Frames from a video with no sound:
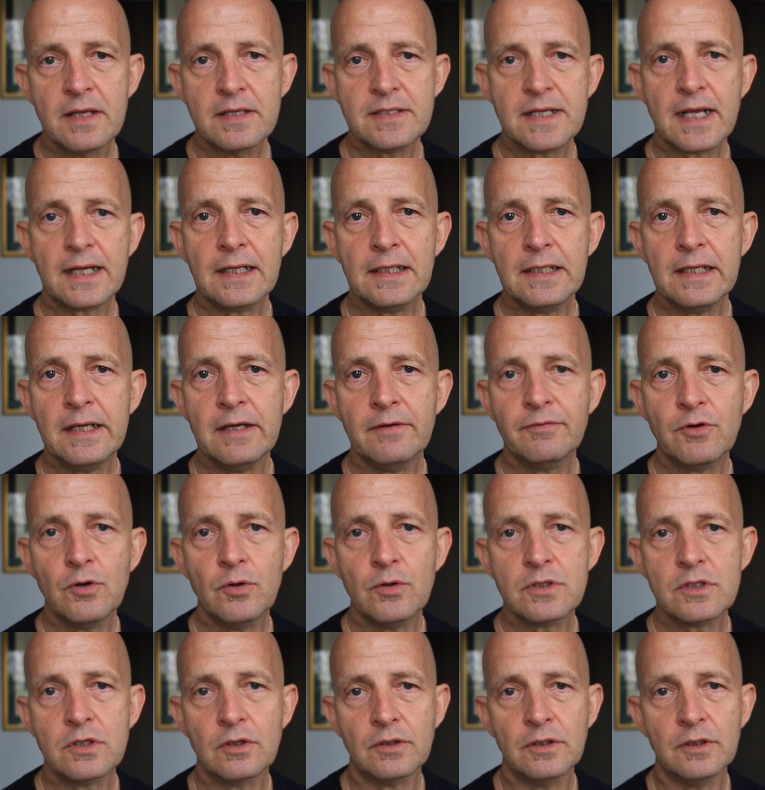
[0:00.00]
Secondly, of
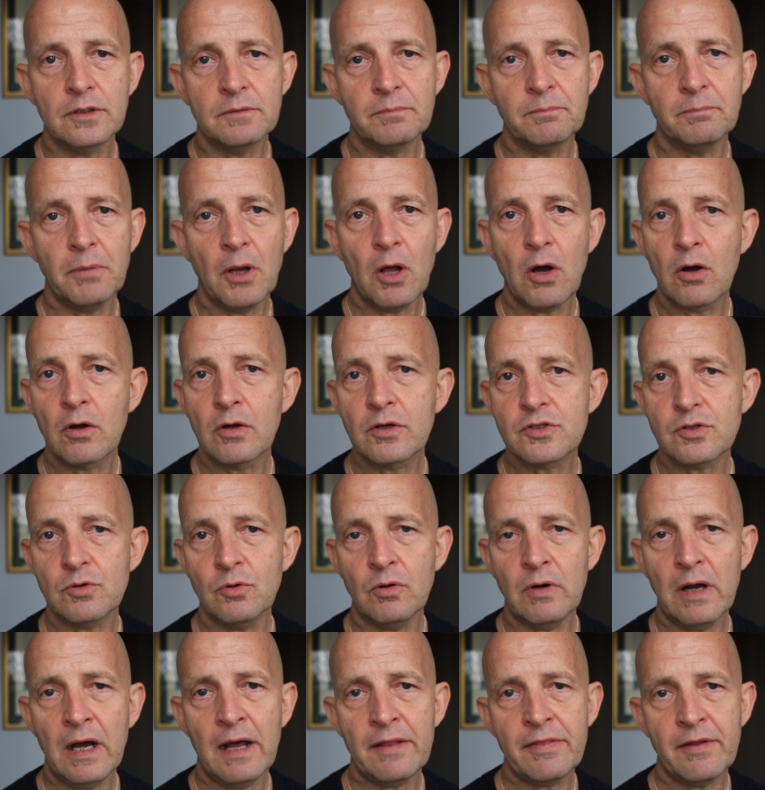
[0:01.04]
course, look at blogs
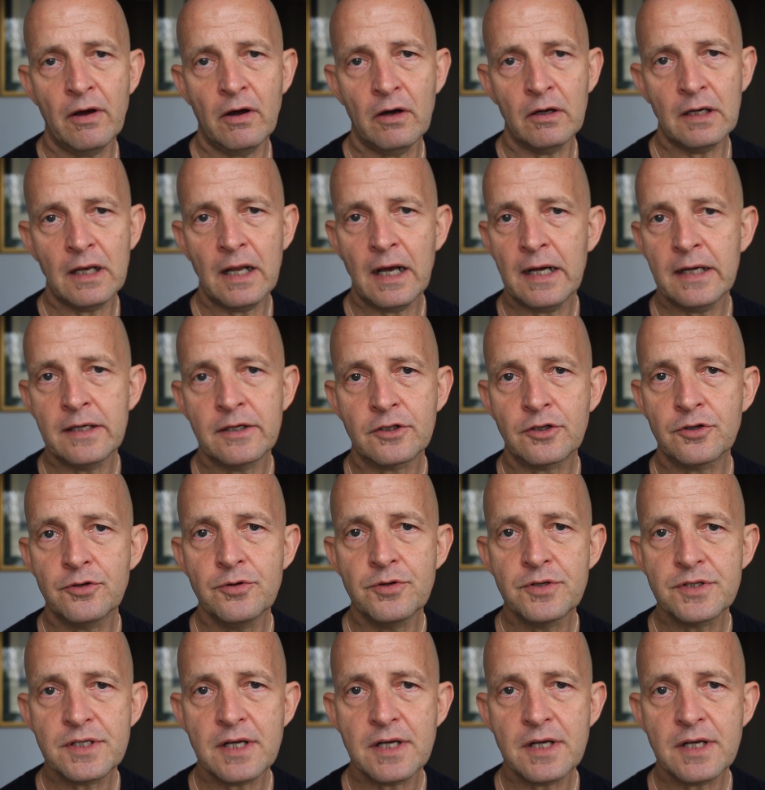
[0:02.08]
or other online cruise